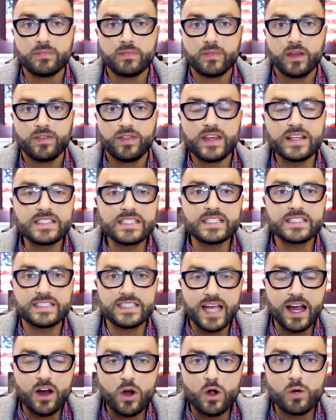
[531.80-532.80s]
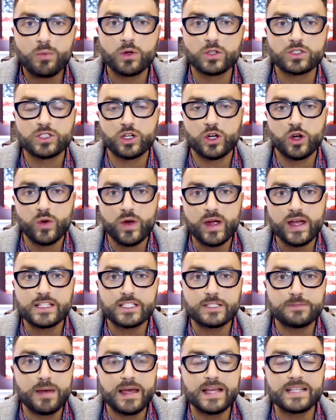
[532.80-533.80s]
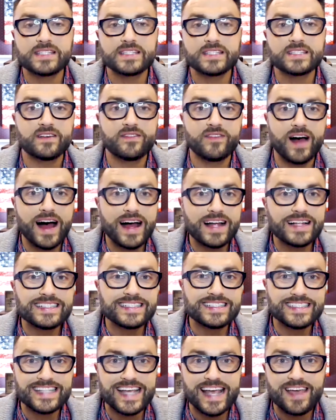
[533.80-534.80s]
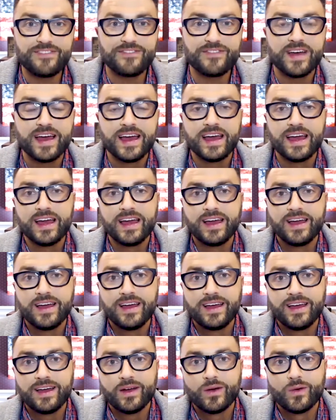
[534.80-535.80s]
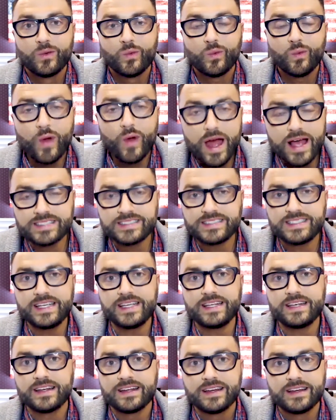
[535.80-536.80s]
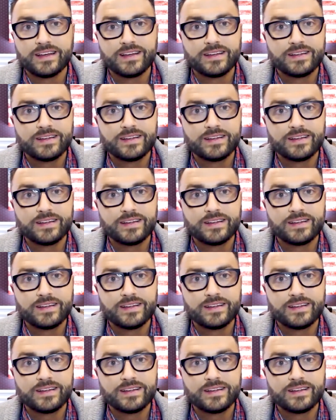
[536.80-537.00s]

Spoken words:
This is terrible, to create spaces of unsafe resting